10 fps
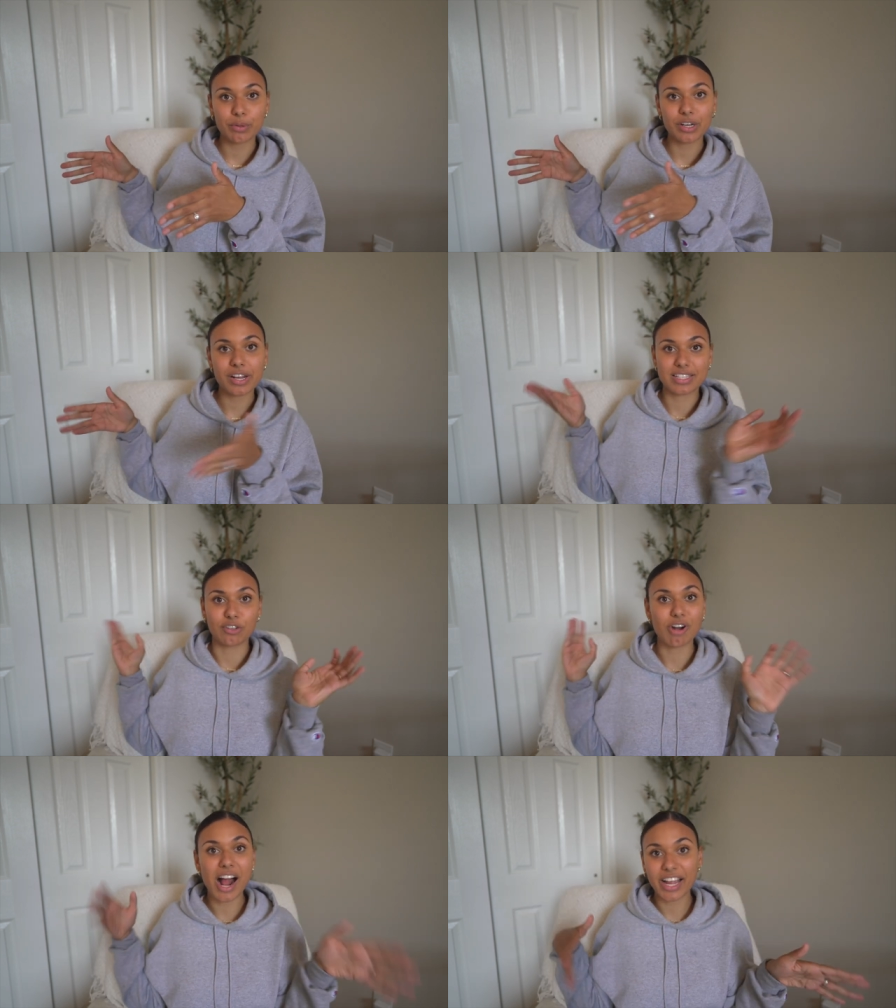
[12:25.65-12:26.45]
books
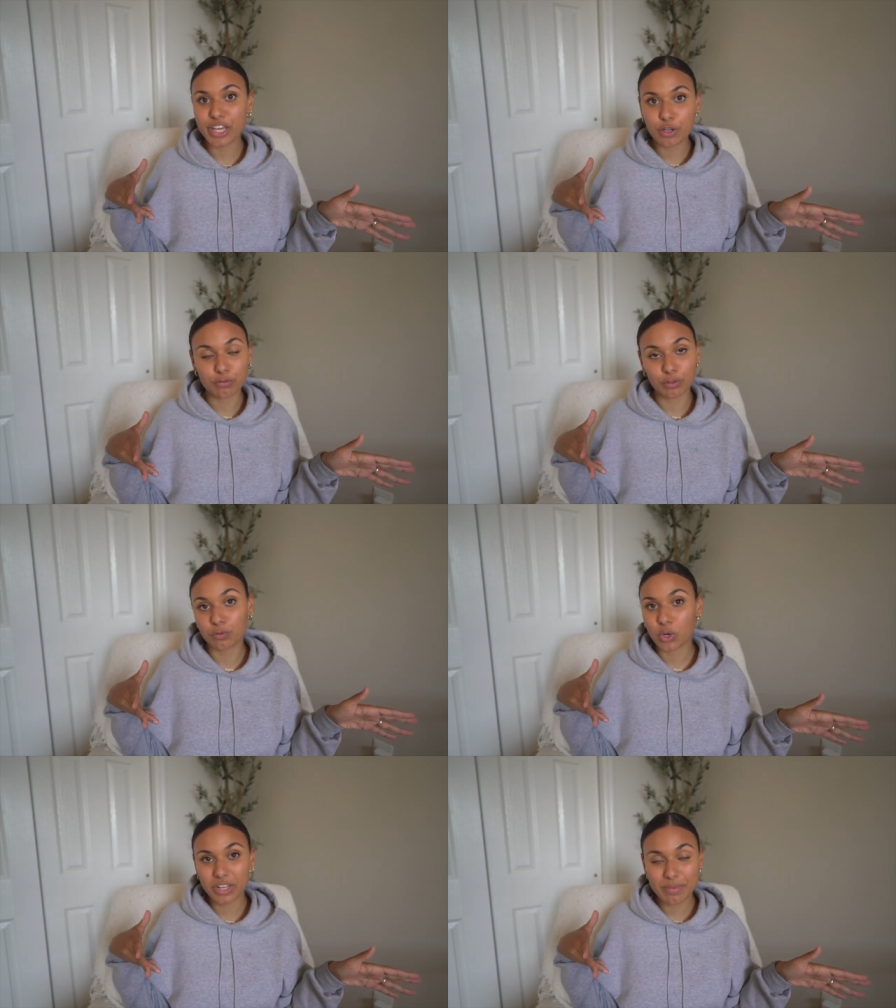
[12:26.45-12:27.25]
and rocking you for
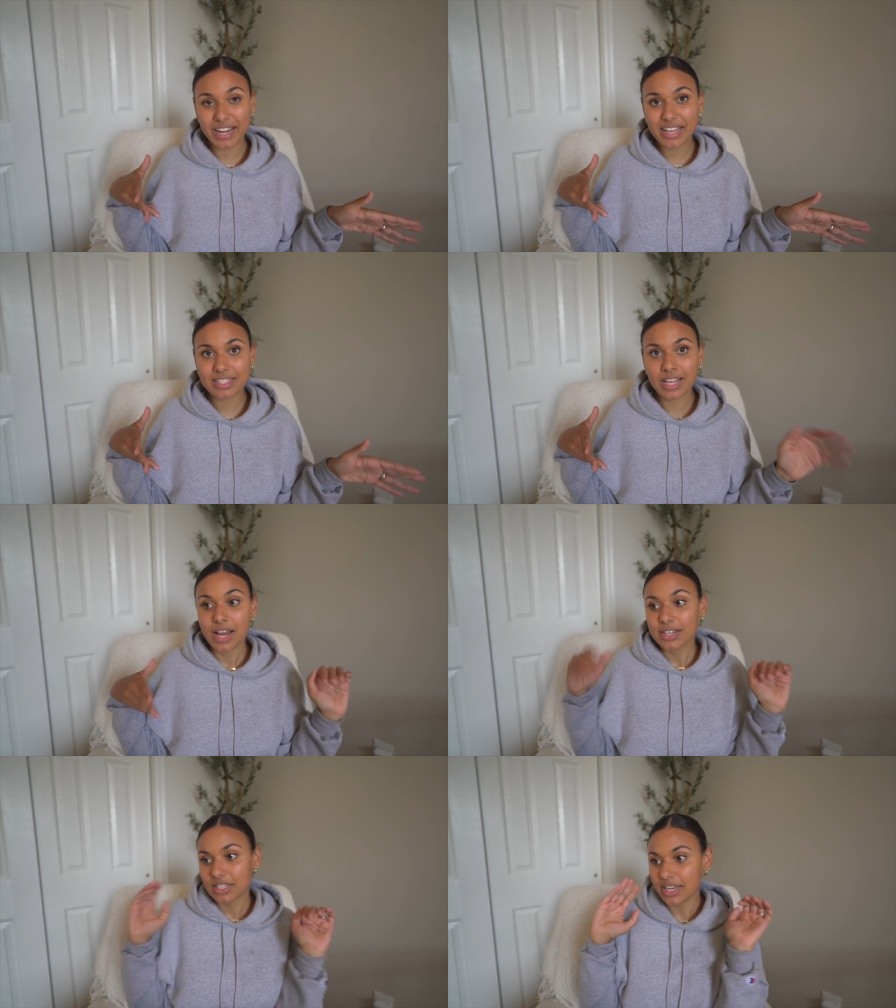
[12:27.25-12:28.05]
40 minutes
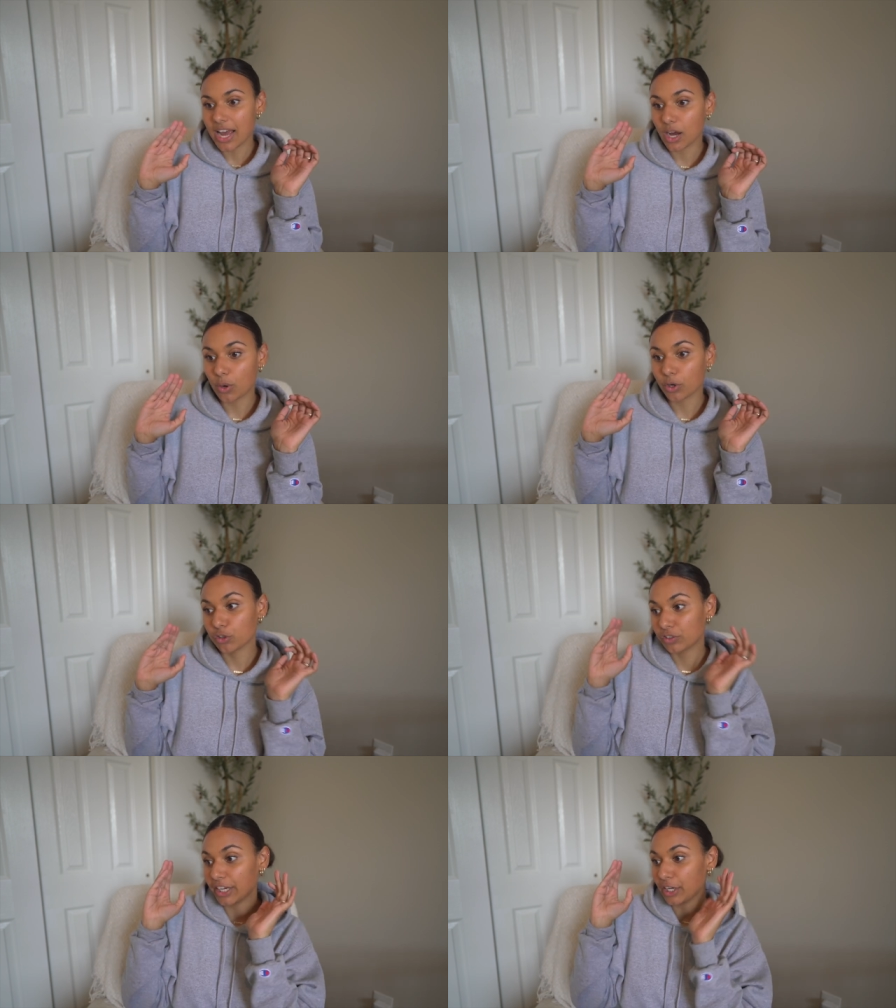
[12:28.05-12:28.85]
to now
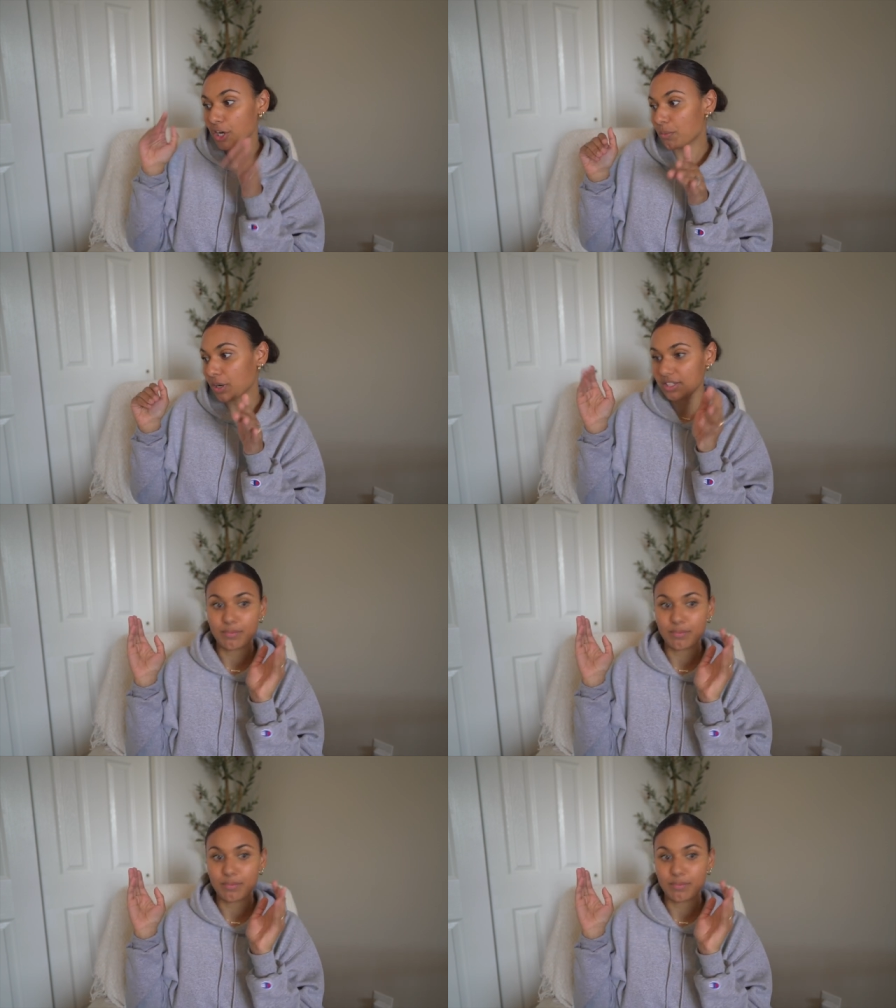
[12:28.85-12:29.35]
you're reading no books,